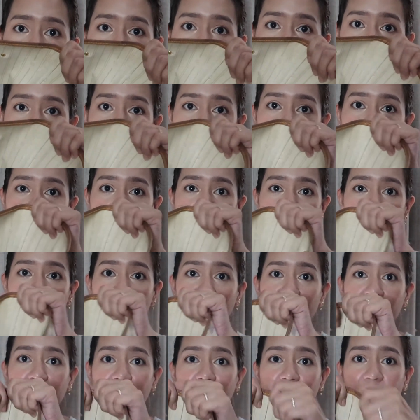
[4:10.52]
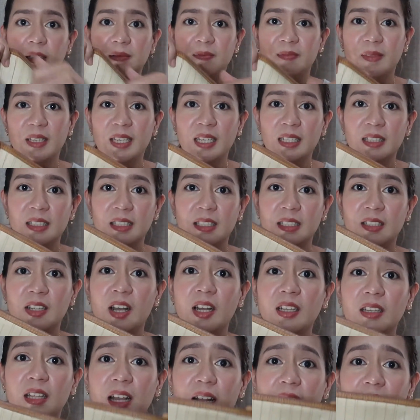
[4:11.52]
It's
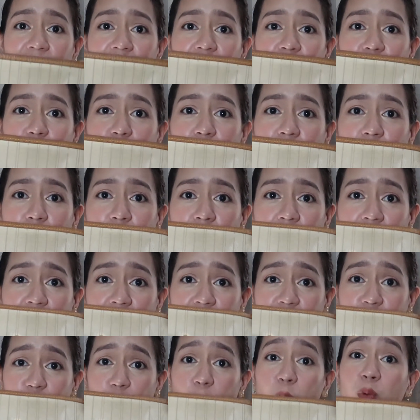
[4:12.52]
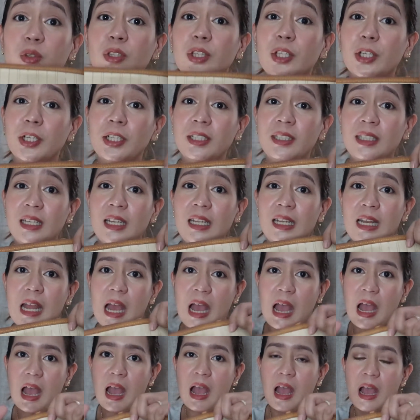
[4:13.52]
not a little bit, but it's so dirty na.
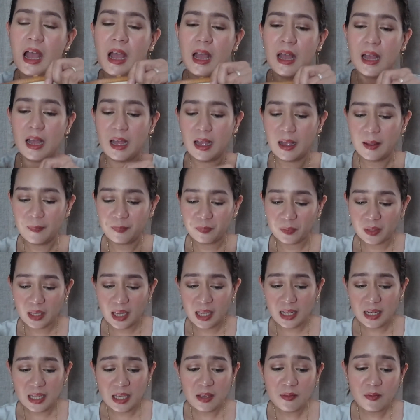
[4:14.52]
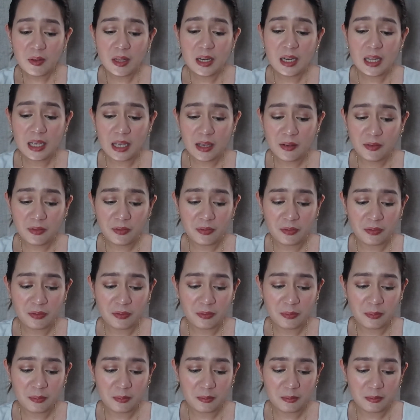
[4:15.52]
Even if
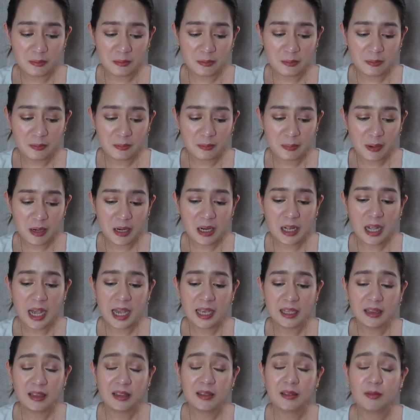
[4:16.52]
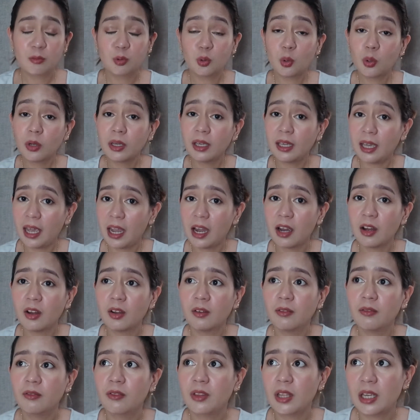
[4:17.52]
parang I took care
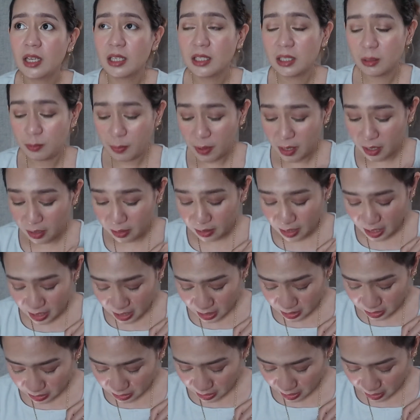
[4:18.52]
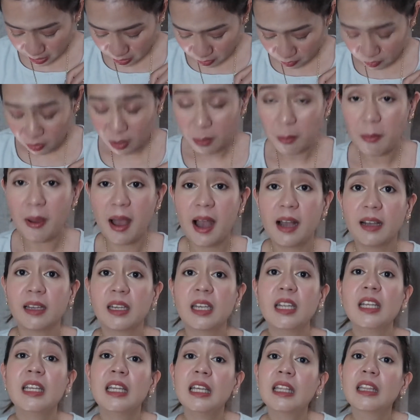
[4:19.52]
of this, parang the inside of the bag,
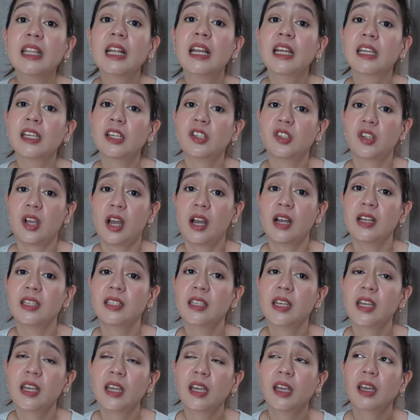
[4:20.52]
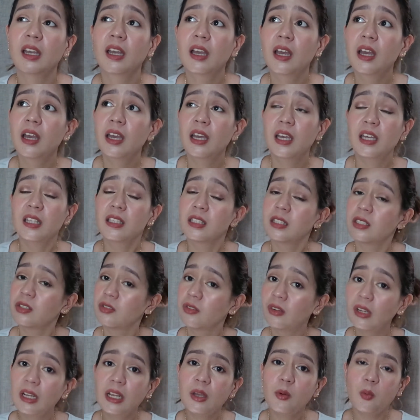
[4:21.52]
hindi talaga siya kasi it's
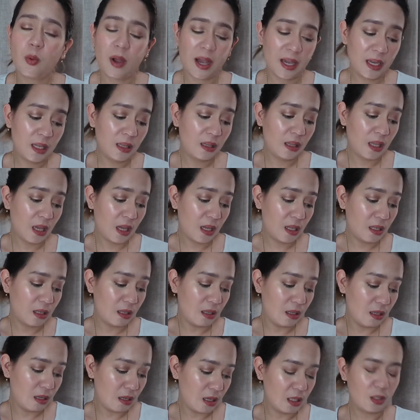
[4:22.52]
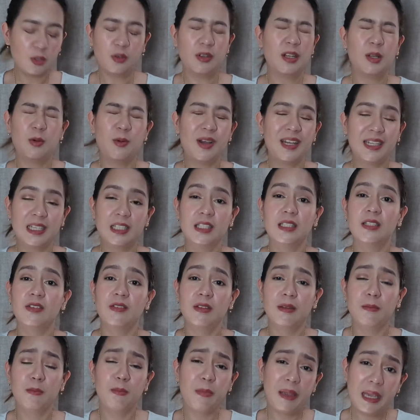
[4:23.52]
really white, and it's really white, it's
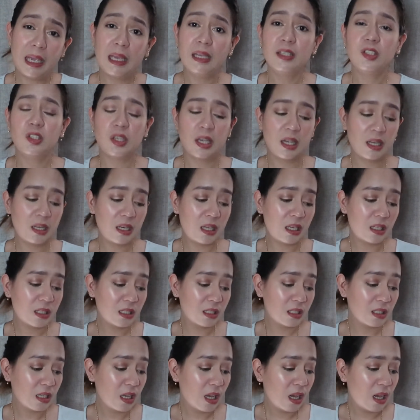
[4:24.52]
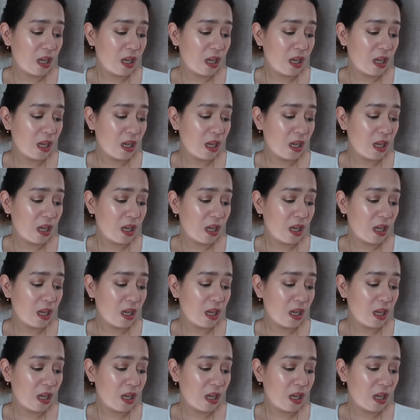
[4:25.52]
beige, and it's